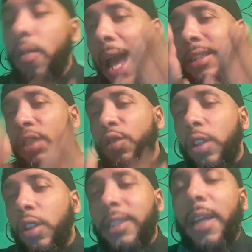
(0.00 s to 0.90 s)
as you
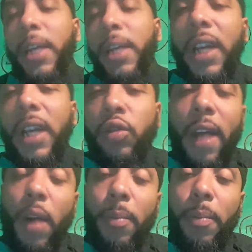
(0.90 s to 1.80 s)
took the shape of the vessel,
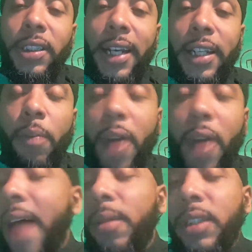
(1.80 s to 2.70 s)
that represented your
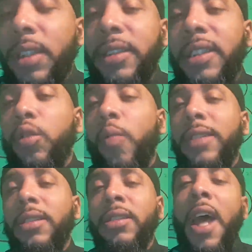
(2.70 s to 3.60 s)
problems, your
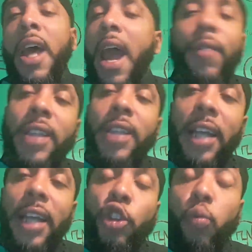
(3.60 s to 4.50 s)
situations, everything
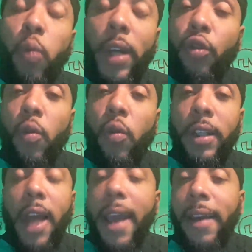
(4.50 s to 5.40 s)
that you went through
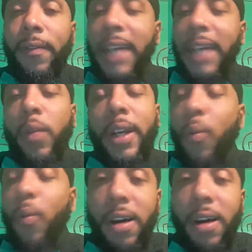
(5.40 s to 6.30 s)
in life. That's what
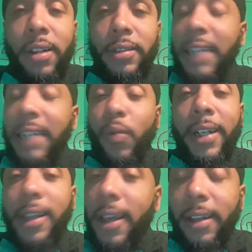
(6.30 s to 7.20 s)
it was. That's what
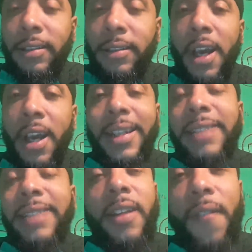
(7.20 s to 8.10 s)
it is.
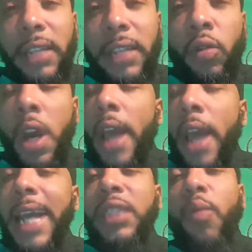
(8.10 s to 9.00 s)
That's the vessel.
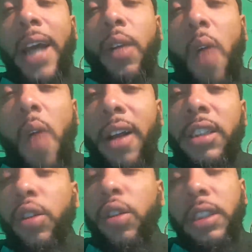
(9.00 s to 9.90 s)
And that's why the water
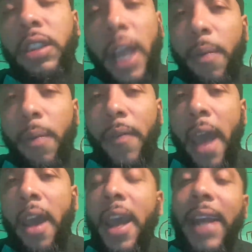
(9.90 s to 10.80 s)
took the shape of
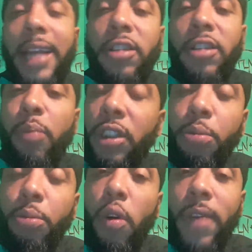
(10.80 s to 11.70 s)
that. And that's the
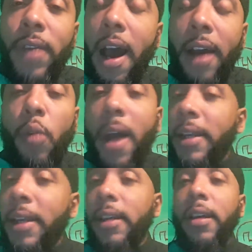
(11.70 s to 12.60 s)
principle of God
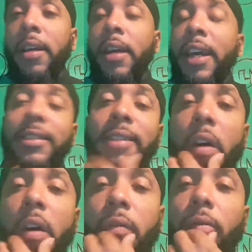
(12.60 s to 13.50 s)
Almighty itself.